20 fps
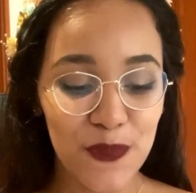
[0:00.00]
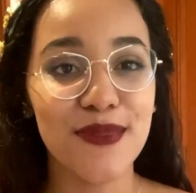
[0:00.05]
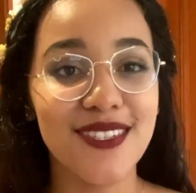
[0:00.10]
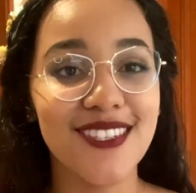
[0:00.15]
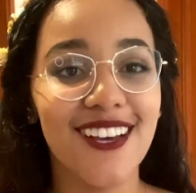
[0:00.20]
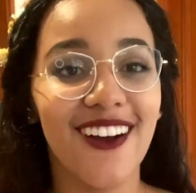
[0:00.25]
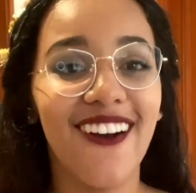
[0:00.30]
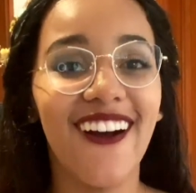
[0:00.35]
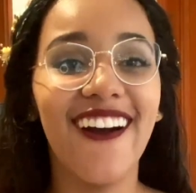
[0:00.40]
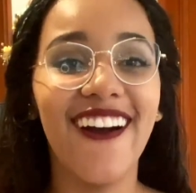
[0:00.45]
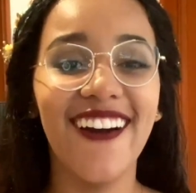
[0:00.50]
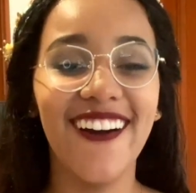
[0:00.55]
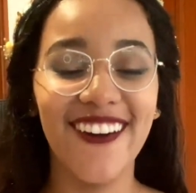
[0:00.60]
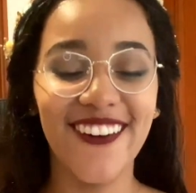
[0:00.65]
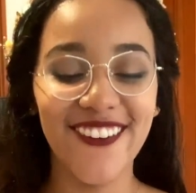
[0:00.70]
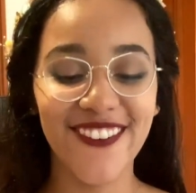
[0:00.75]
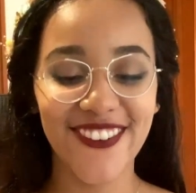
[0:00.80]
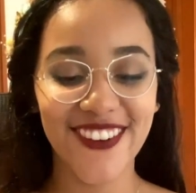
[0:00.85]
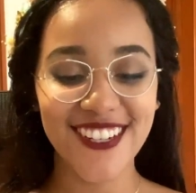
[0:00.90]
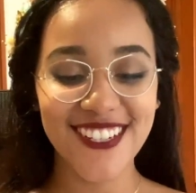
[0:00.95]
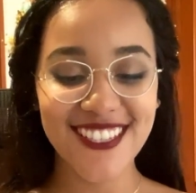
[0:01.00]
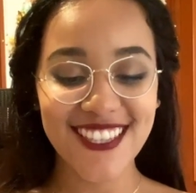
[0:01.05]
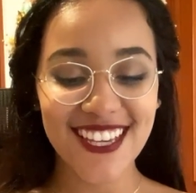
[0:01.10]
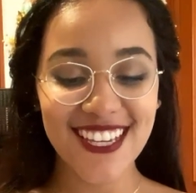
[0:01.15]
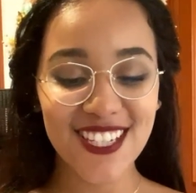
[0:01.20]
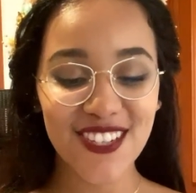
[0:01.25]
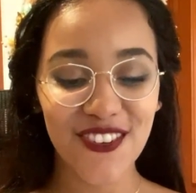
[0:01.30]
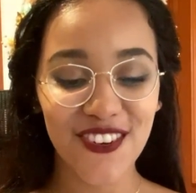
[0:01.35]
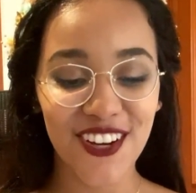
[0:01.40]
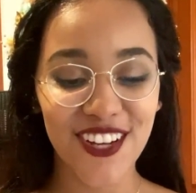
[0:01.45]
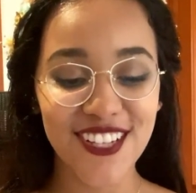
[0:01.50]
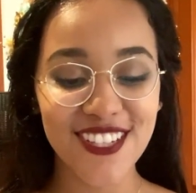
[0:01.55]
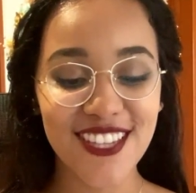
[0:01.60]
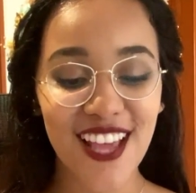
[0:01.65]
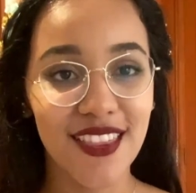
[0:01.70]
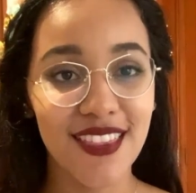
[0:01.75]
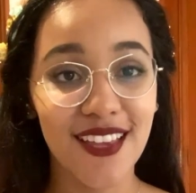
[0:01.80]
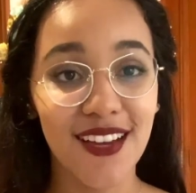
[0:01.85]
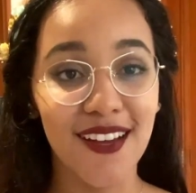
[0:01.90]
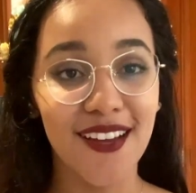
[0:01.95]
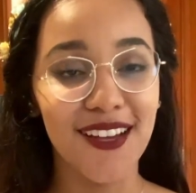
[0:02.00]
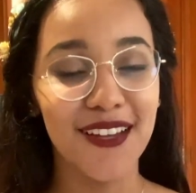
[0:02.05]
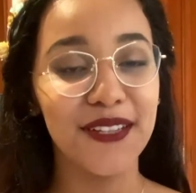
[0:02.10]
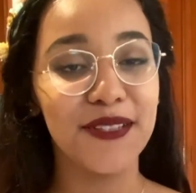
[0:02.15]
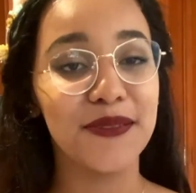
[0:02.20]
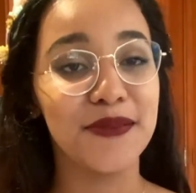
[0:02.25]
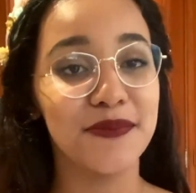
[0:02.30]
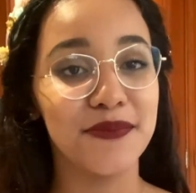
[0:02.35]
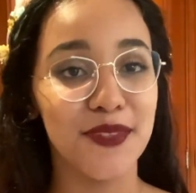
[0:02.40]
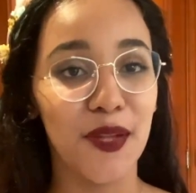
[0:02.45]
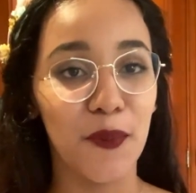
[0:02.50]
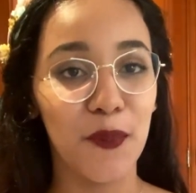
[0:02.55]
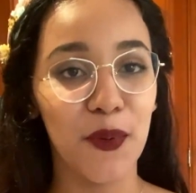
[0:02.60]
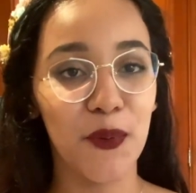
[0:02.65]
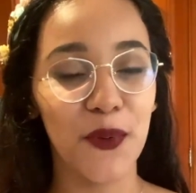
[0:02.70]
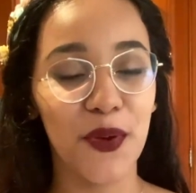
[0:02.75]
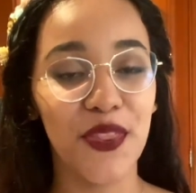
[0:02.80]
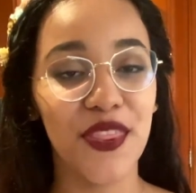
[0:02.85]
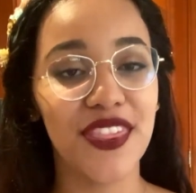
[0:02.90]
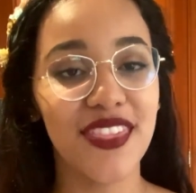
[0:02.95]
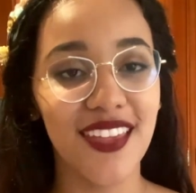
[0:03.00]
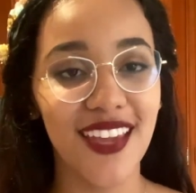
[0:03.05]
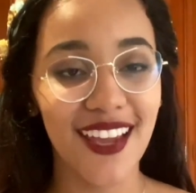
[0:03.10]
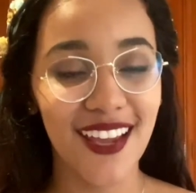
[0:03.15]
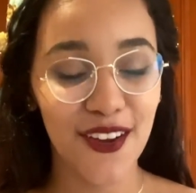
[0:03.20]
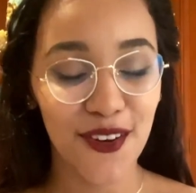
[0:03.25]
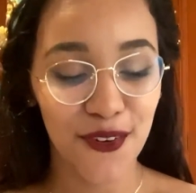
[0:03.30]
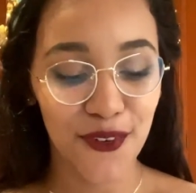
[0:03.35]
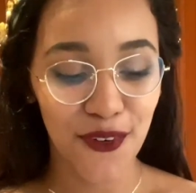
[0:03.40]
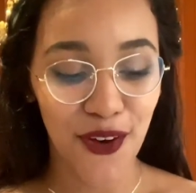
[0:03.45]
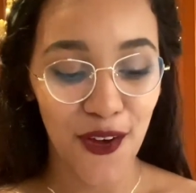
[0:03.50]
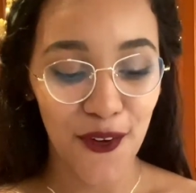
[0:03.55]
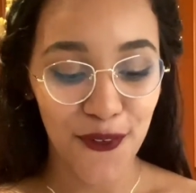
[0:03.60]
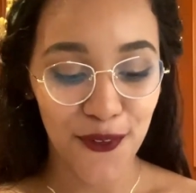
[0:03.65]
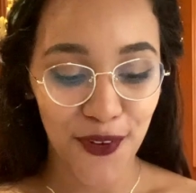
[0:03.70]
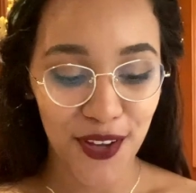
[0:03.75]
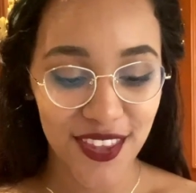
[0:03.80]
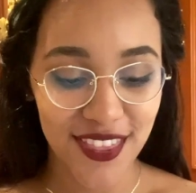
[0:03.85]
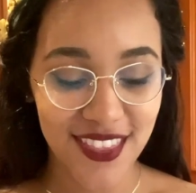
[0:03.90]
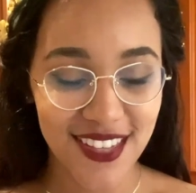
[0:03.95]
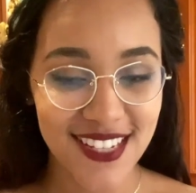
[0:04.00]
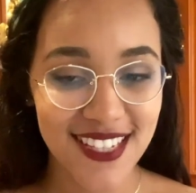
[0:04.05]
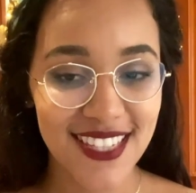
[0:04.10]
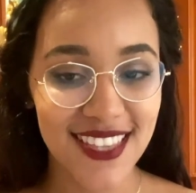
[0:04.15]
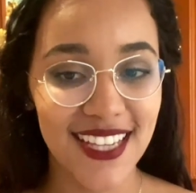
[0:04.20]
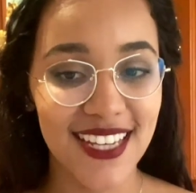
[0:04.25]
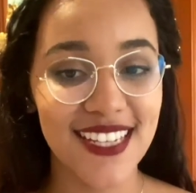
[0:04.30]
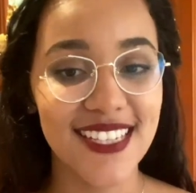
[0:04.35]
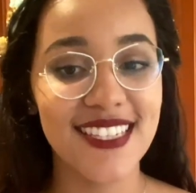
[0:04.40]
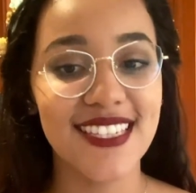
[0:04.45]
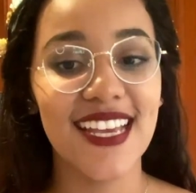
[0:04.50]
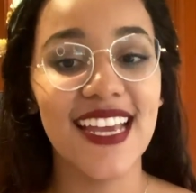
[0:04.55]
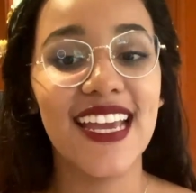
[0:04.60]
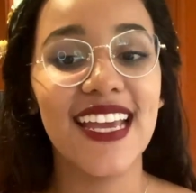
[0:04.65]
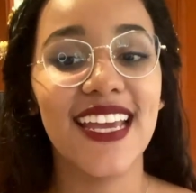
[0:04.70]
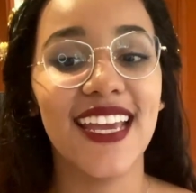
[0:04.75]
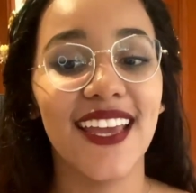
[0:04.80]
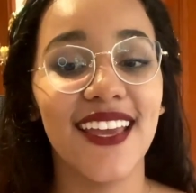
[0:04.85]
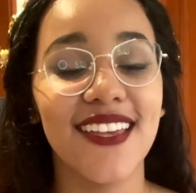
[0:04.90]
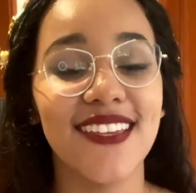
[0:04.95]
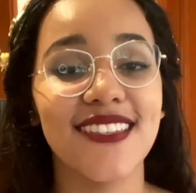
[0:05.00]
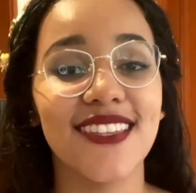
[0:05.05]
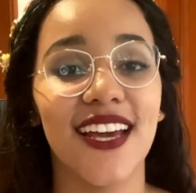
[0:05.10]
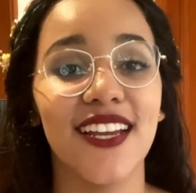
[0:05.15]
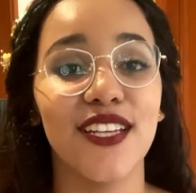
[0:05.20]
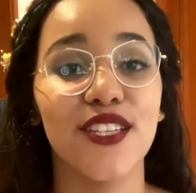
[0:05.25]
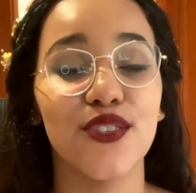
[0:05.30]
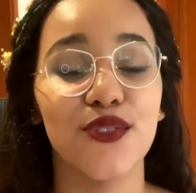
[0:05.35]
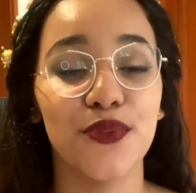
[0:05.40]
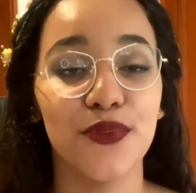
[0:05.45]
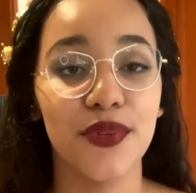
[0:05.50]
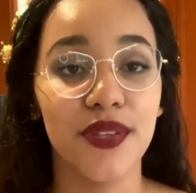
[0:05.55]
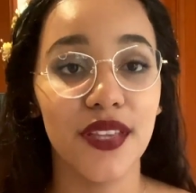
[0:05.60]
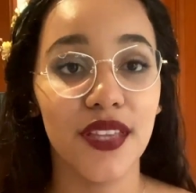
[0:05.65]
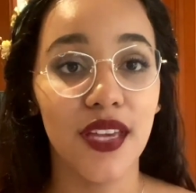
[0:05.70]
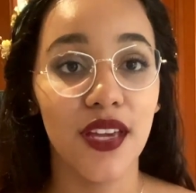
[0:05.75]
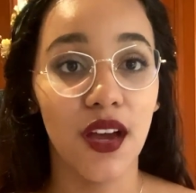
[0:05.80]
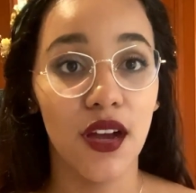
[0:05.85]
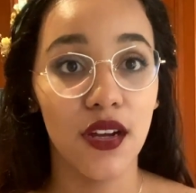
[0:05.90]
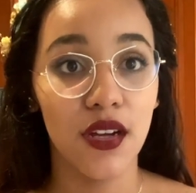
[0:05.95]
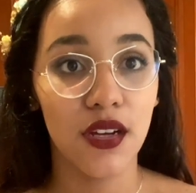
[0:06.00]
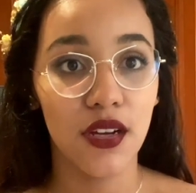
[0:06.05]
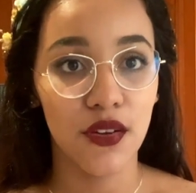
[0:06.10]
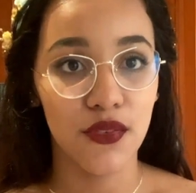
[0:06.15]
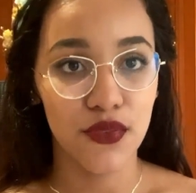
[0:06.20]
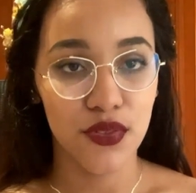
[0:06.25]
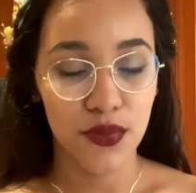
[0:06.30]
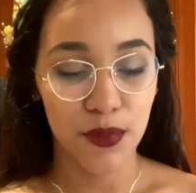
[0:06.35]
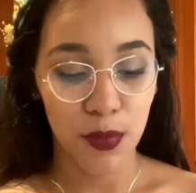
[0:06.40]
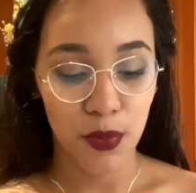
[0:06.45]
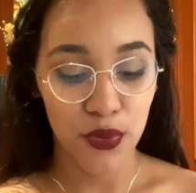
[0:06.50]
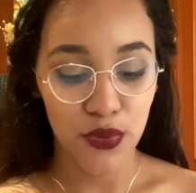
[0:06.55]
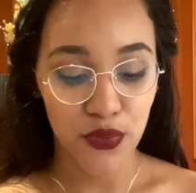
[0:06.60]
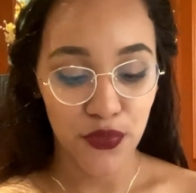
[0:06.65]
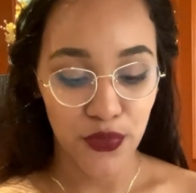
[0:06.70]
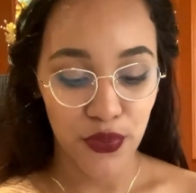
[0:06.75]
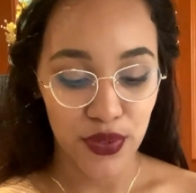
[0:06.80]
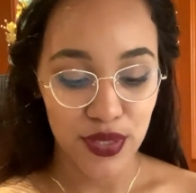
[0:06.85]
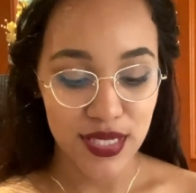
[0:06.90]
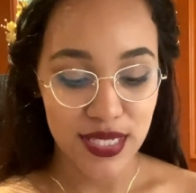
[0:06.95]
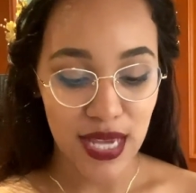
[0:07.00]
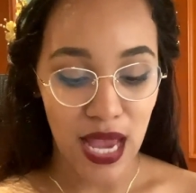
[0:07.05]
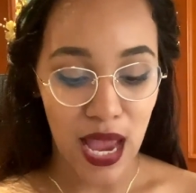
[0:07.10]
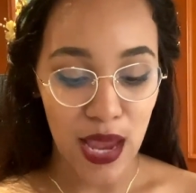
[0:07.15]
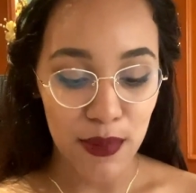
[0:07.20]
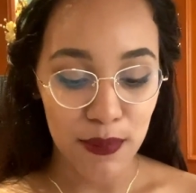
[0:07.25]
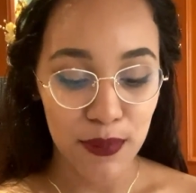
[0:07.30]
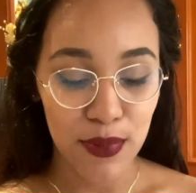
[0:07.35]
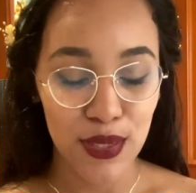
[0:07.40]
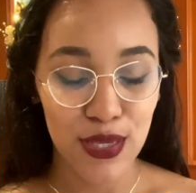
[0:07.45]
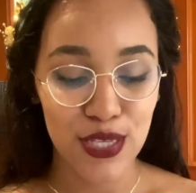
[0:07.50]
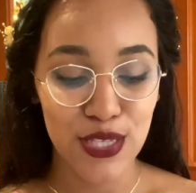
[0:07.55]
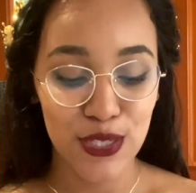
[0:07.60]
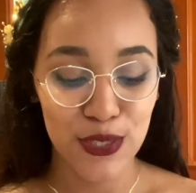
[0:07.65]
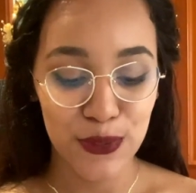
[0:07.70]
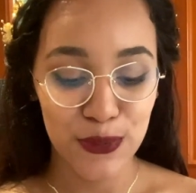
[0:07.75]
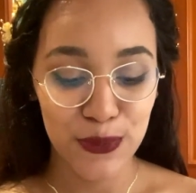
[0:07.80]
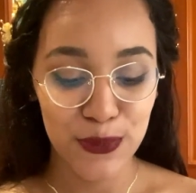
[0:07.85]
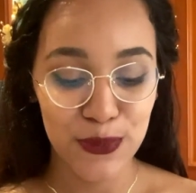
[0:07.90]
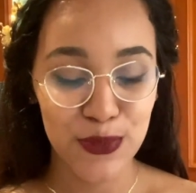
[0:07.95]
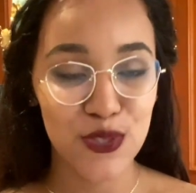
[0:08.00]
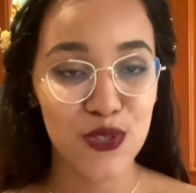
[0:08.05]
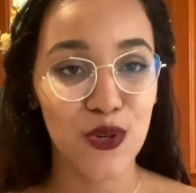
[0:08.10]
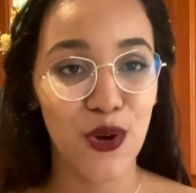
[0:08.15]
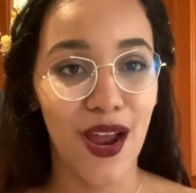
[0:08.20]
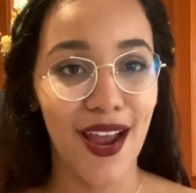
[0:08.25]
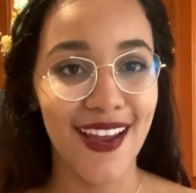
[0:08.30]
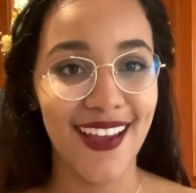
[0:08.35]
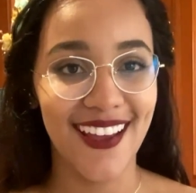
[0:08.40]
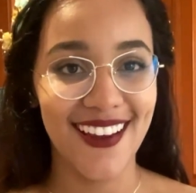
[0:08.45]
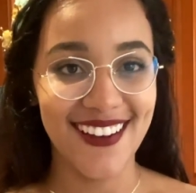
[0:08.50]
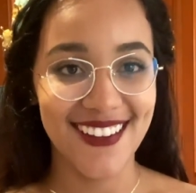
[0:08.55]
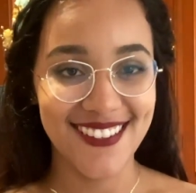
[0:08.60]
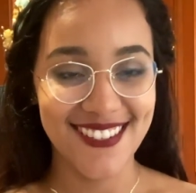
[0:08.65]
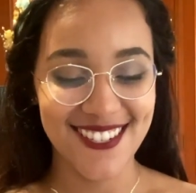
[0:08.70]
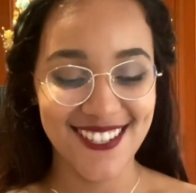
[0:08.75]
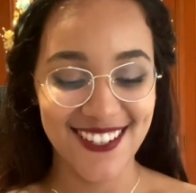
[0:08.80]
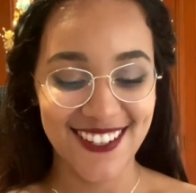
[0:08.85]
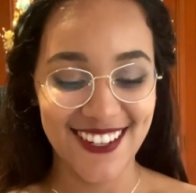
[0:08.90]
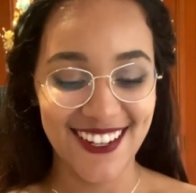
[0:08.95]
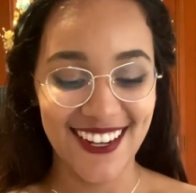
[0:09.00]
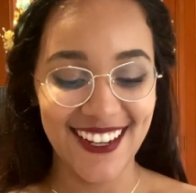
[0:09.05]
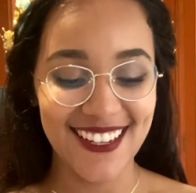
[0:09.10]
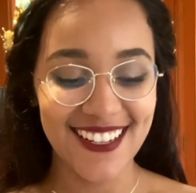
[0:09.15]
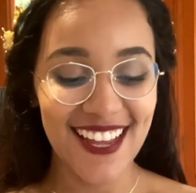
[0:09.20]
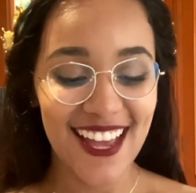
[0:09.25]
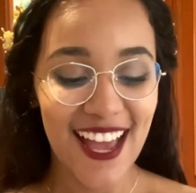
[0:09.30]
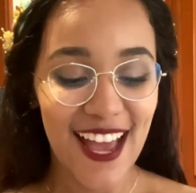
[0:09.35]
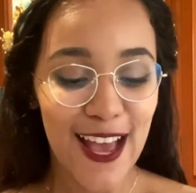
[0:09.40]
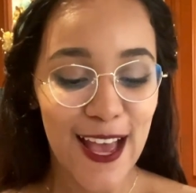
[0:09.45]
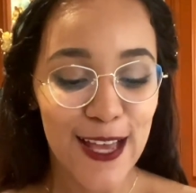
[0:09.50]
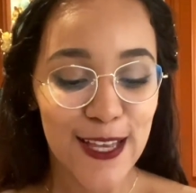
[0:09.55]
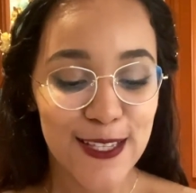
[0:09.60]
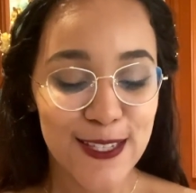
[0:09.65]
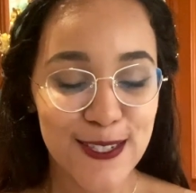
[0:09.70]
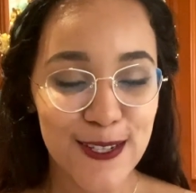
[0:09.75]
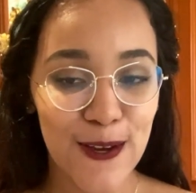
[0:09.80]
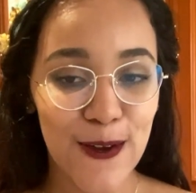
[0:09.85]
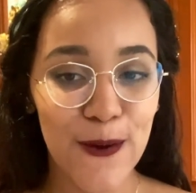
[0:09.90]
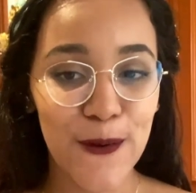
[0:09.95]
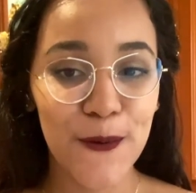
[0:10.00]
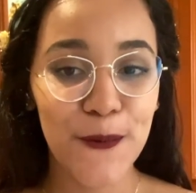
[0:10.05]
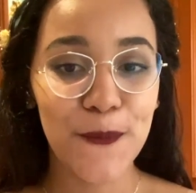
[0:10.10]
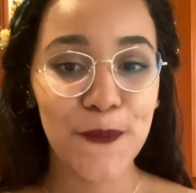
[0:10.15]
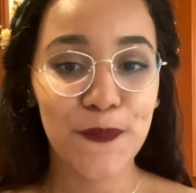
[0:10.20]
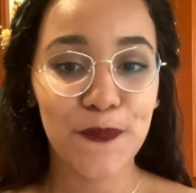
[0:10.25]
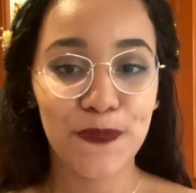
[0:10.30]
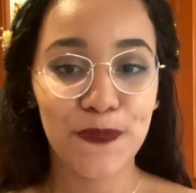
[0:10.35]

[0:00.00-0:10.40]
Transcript: So first things first, the number one thing in this list is that it's really uncomfortable the first time you try and insert it. So